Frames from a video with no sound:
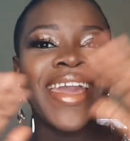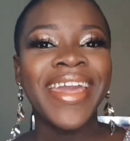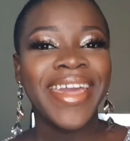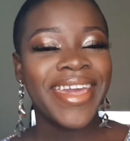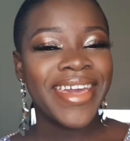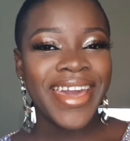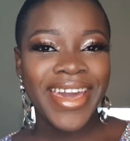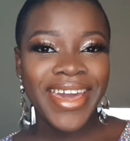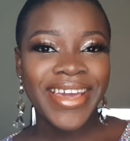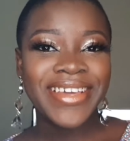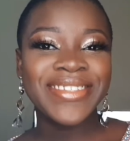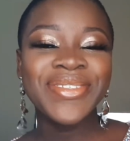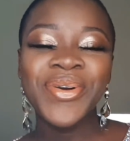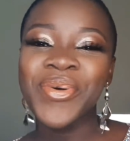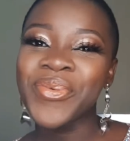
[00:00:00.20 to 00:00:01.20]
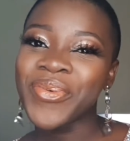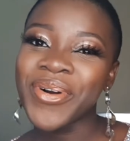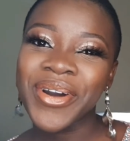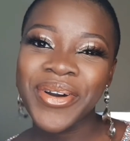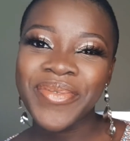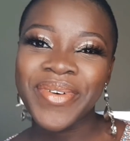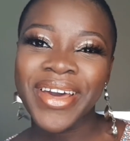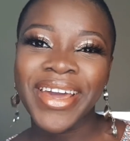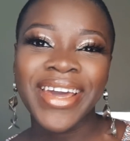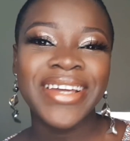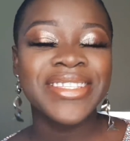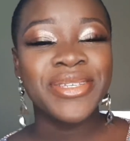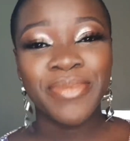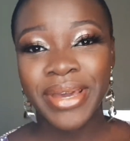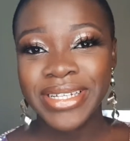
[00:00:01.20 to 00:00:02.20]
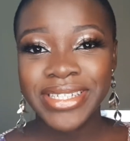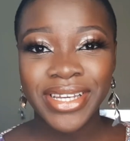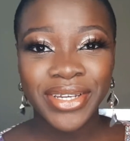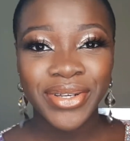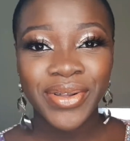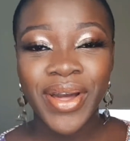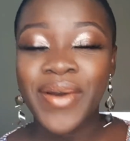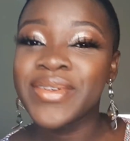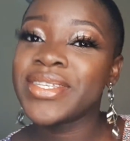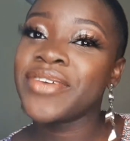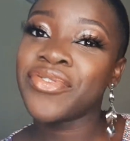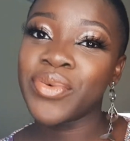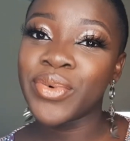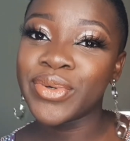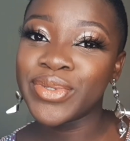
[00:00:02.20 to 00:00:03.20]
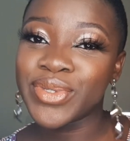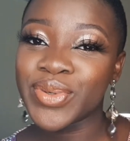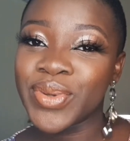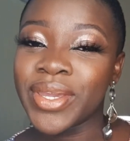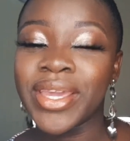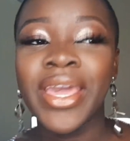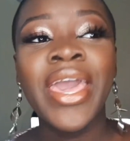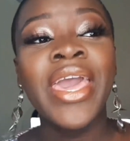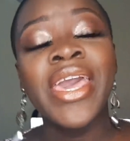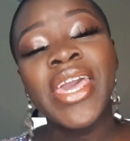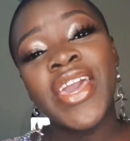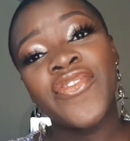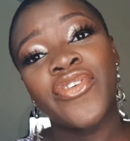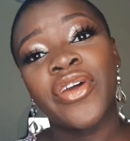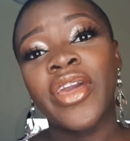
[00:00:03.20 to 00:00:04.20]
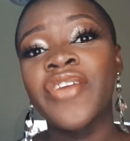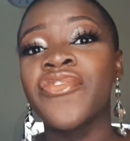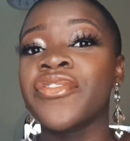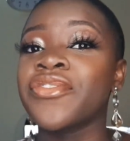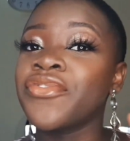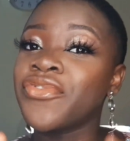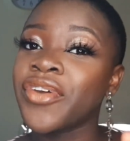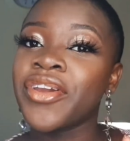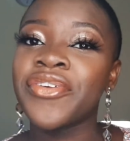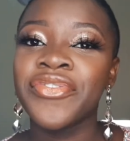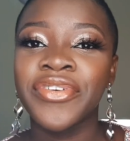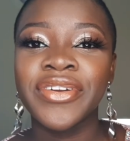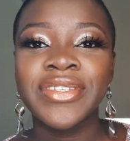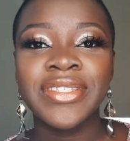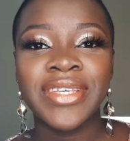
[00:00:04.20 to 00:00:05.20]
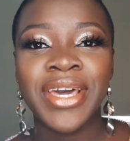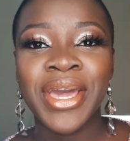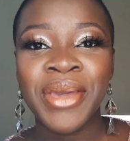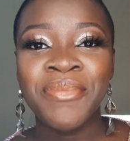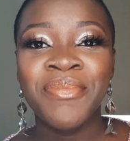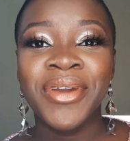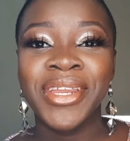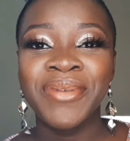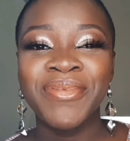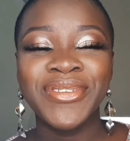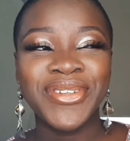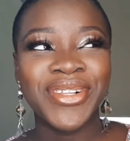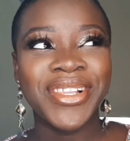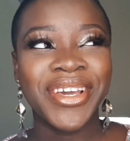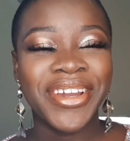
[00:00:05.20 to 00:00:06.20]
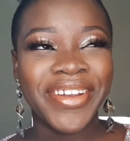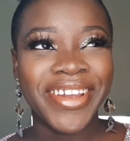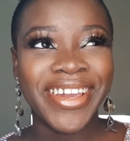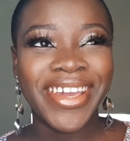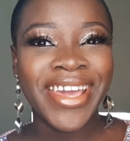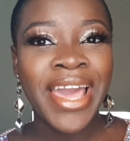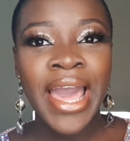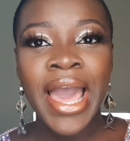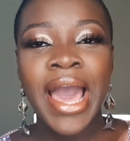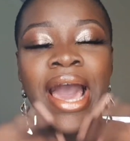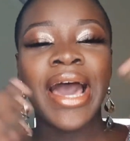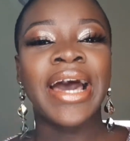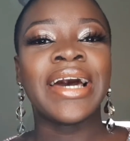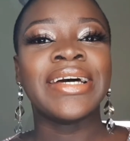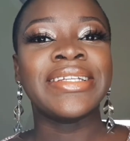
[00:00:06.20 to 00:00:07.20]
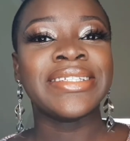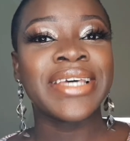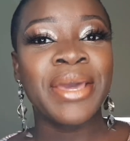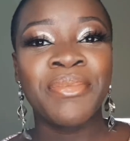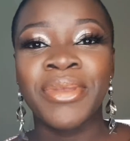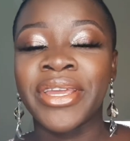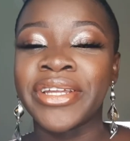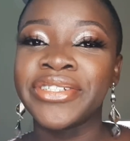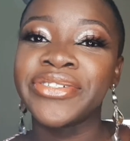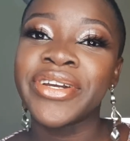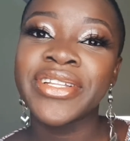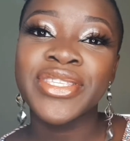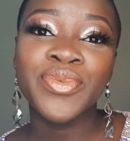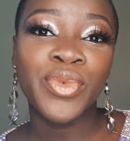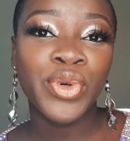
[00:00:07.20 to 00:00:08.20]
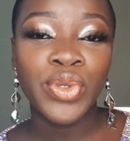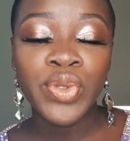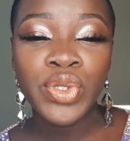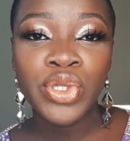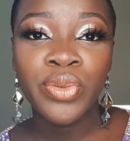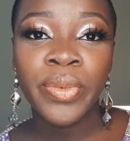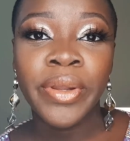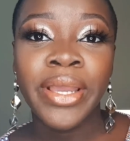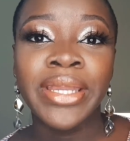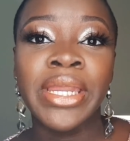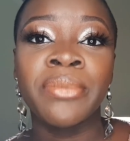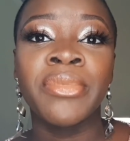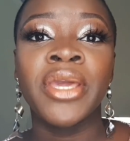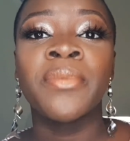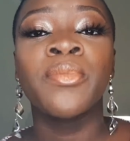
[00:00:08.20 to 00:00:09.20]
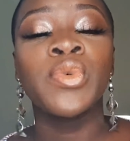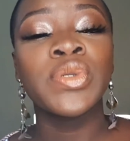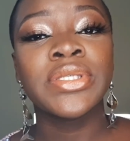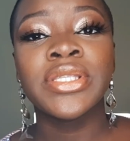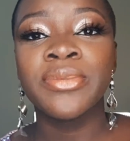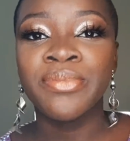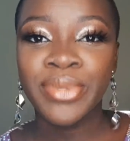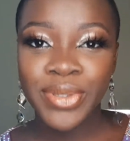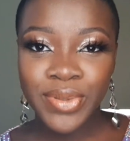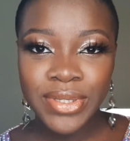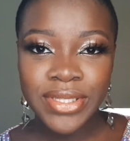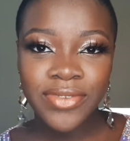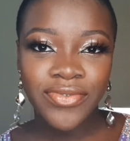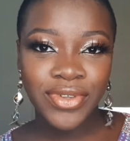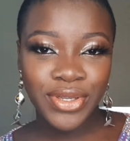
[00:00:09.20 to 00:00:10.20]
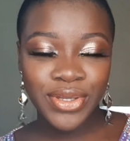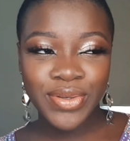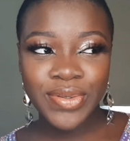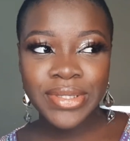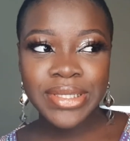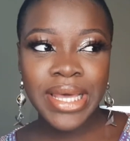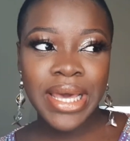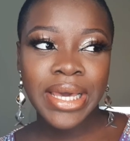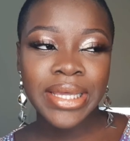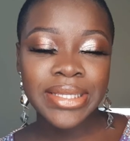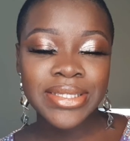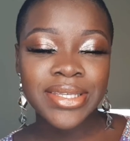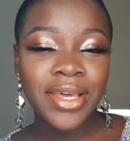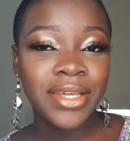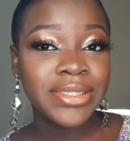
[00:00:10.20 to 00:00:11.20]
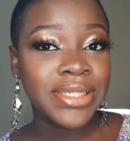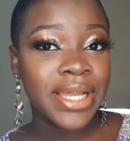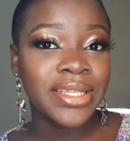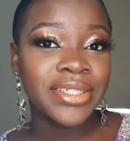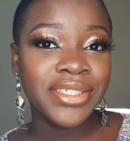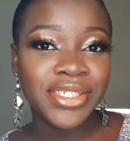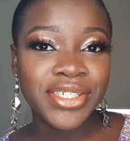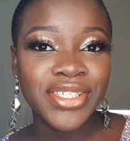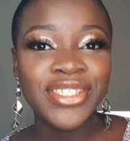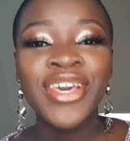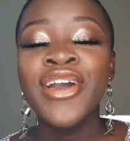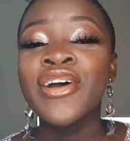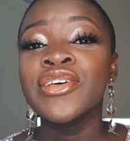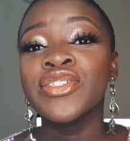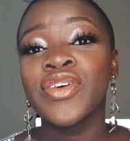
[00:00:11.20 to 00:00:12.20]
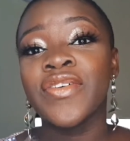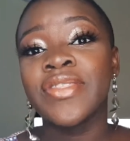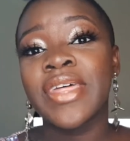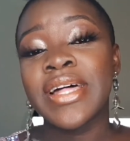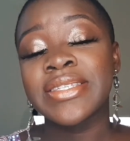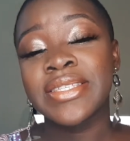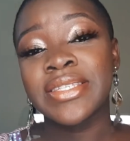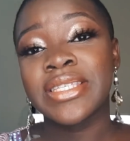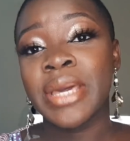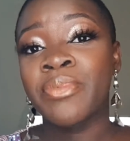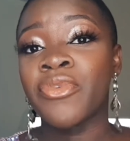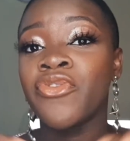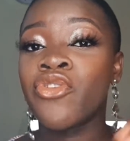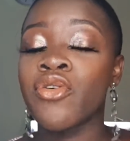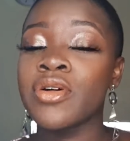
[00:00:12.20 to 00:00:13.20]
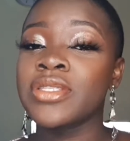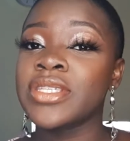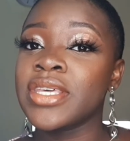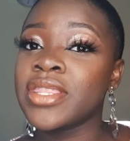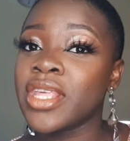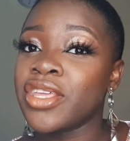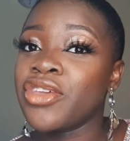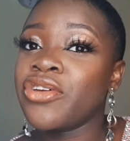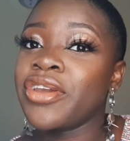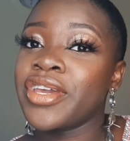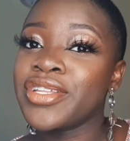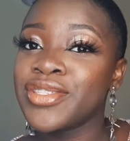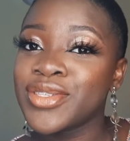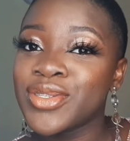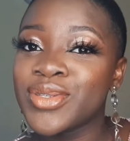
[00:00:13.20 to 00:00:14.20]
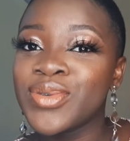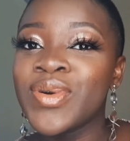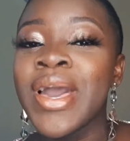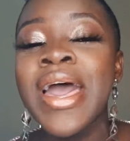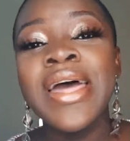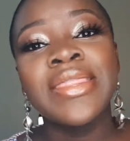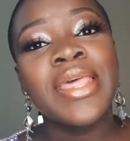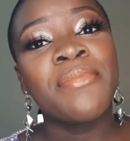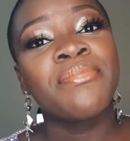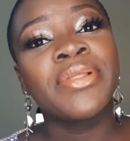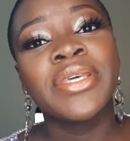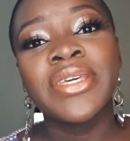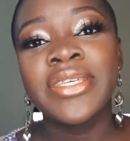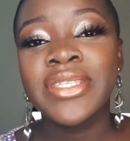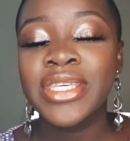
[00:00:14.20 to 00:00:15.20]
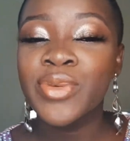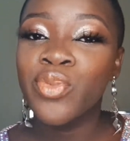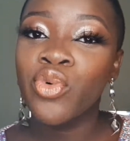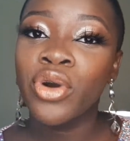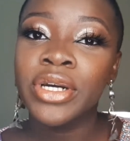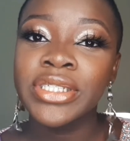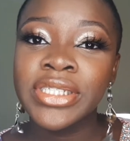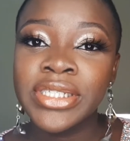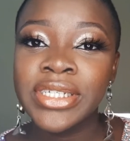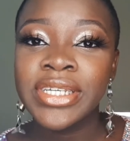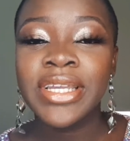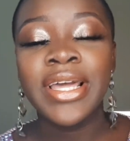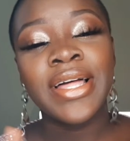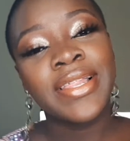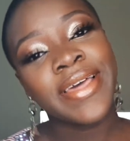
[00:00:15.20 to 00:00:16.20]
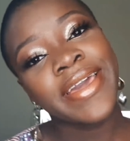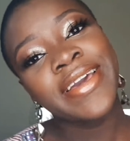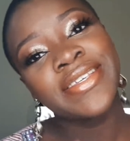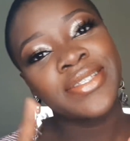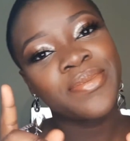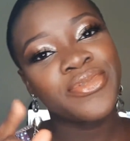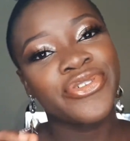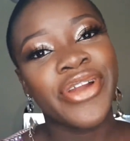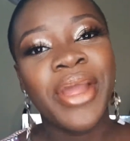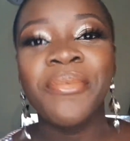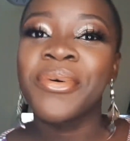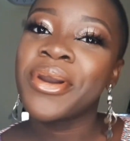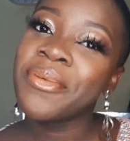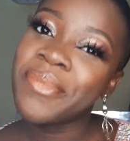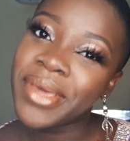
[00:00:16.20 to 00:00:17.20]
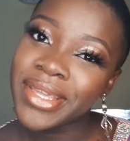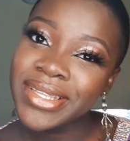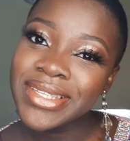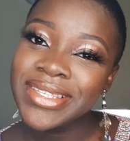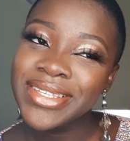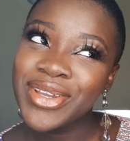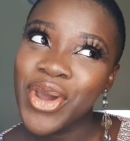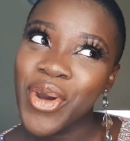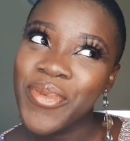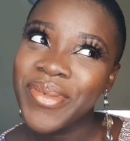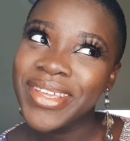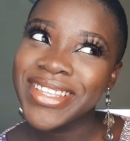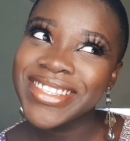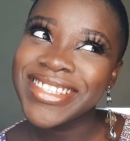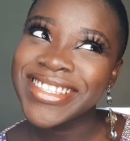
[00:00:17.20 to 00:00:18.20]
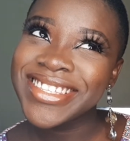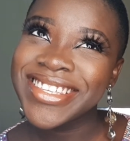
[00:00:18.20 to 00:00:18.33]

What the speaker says: Hey guys, welcome back to my channel. How's everyone doing? If you're here for the very first time, my name is Olere and I'm a Nigerian small YouTuber, and I make mostly beauty videos and challenges. So if that's the type of content that you're into, then please keep watching. Like, subscribe, comment.